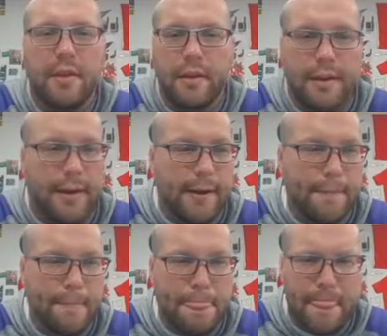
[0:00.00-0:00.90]

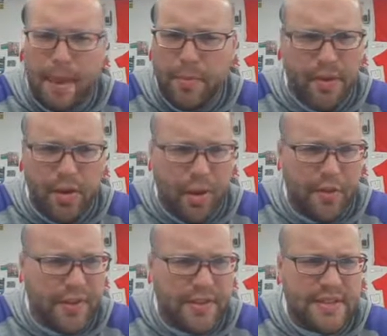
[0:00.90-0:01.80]

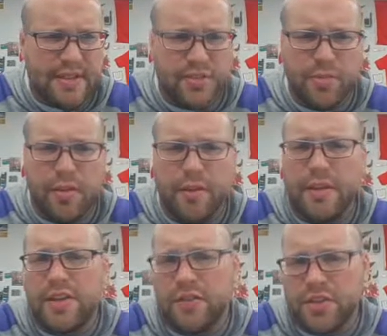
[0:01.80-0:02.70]
Other things, assuming that
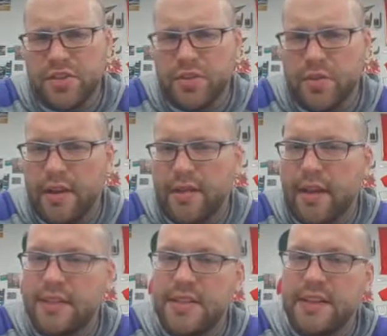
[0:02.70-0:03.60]
each flush is 2.5
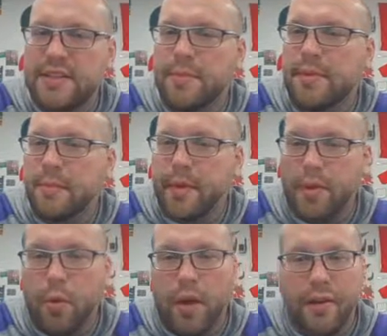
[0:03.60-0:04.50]
gallons, estimate the amount
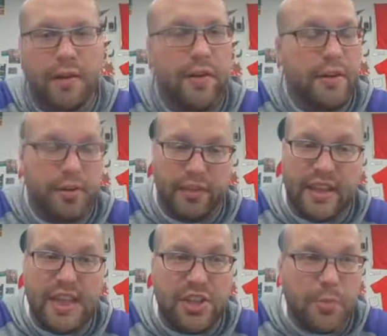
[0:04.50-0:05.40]
of water during
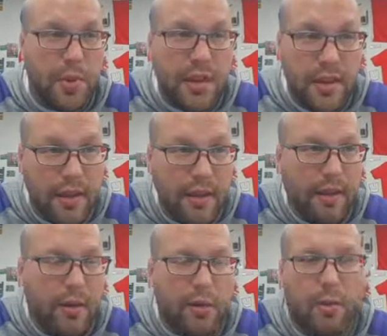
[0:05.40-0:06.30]
each peak.
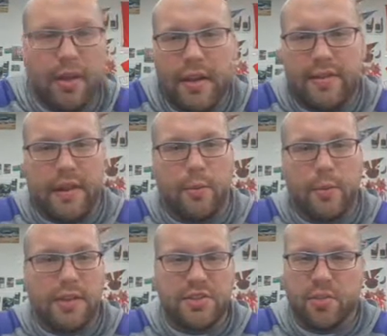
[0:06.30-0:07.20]
Well, again, that
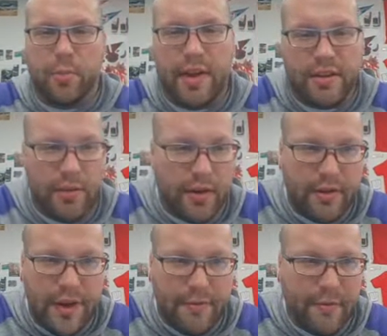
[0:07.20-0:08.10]
we just go back to our
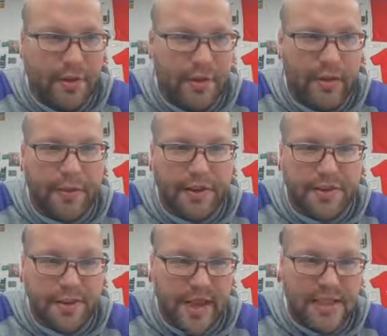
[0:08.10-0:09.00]
graph and figure out
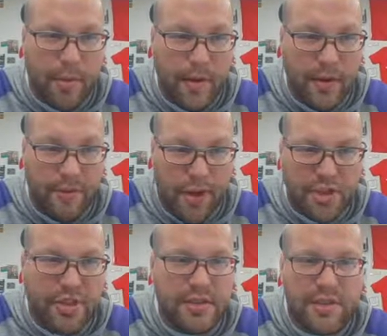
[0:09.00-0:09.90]
that's how many
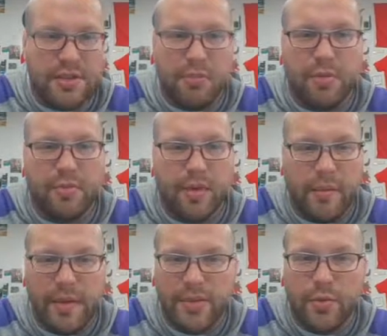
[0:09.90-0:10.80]
flushes, just multiply
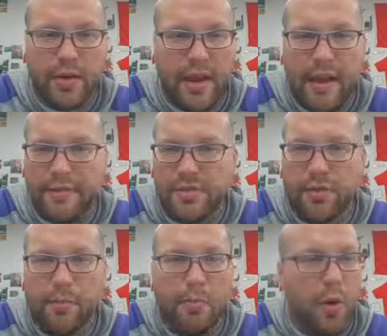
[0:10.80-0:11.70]
by 2.5. So
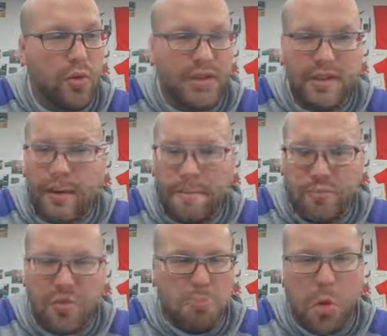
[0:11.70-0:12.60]
the
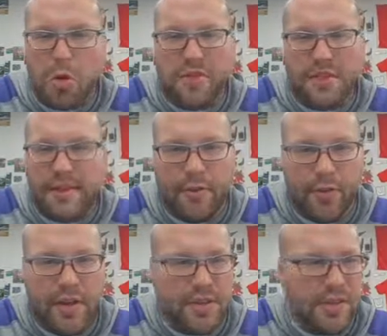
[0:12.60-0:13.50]
most it's ever
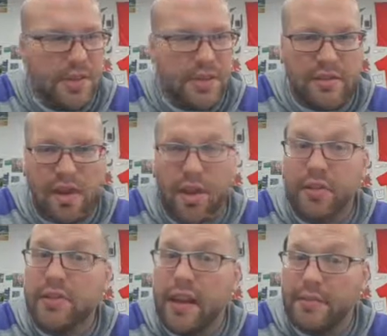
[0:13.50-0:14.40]
reached is
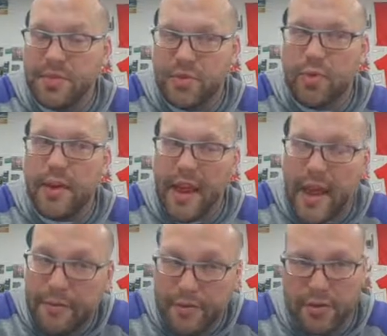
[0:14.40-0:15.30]
100 times
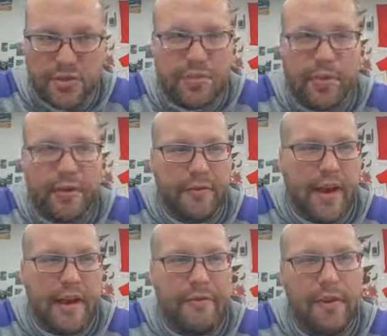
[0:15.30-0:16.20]
2.5 or
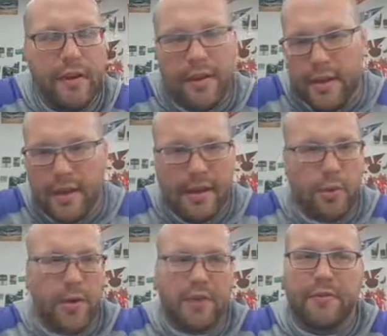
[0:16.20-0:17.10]
2.5,
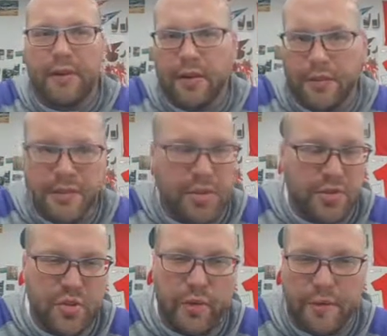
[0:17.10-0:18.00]
and we could figure out there's
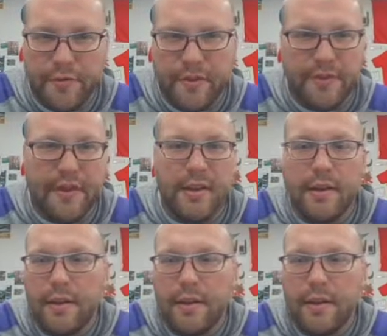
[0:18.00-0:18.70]
about 250